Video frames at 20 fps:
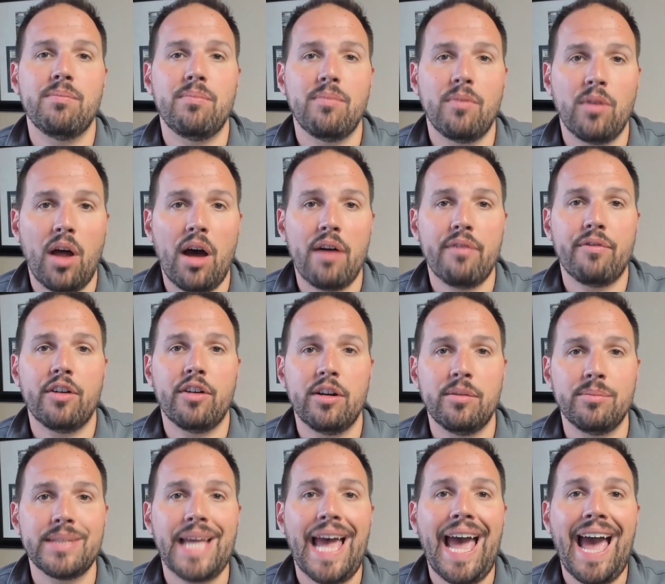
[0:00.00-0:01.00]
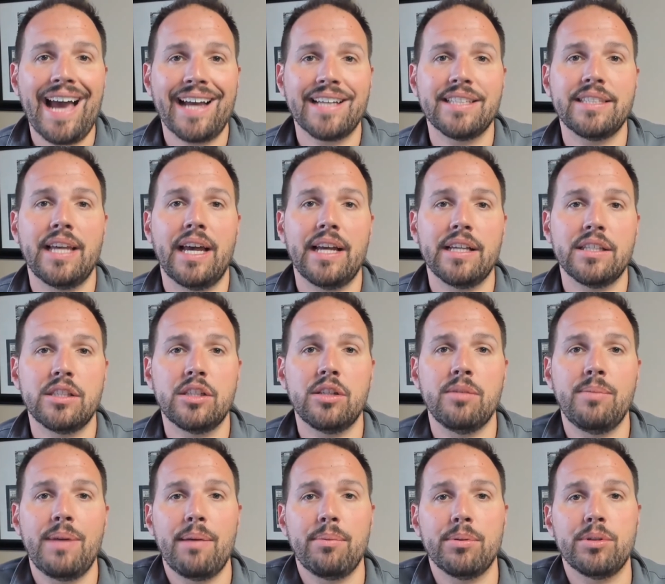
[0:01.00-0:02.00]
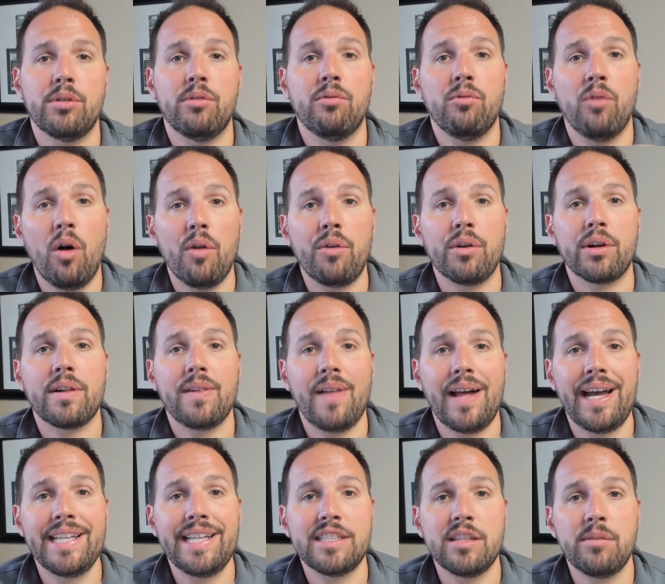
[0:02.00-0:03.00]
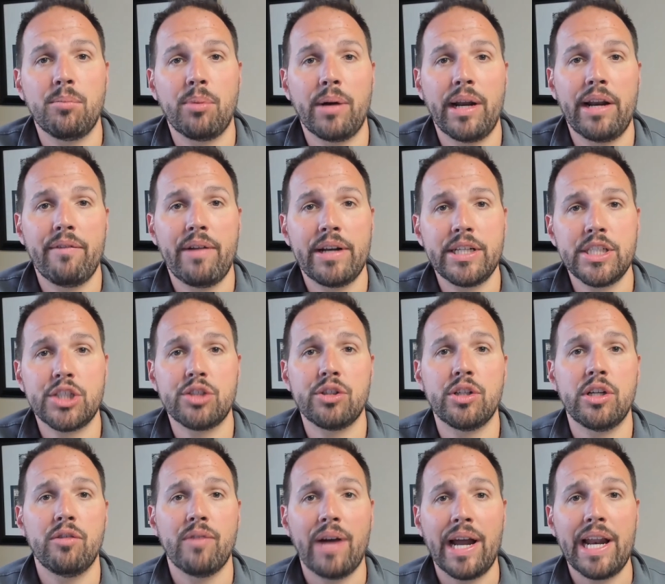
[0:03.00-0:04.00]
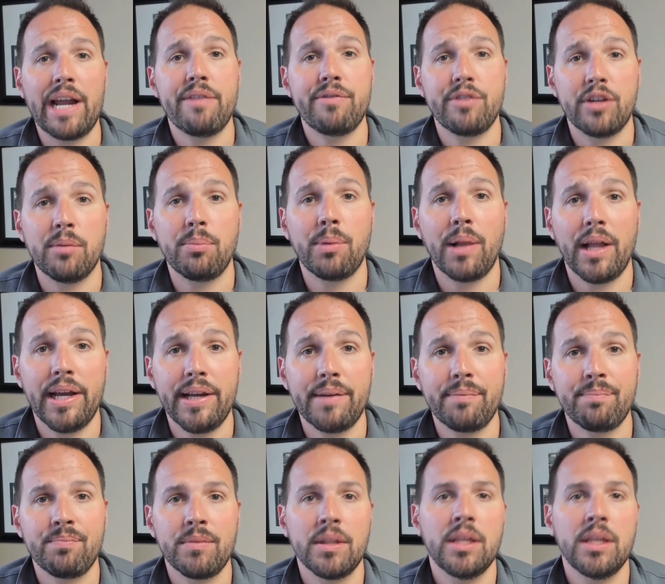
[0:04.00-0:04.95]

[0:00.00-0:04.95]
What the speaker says: law firms access to be able to enroll their clients in Brand Registry right after applying.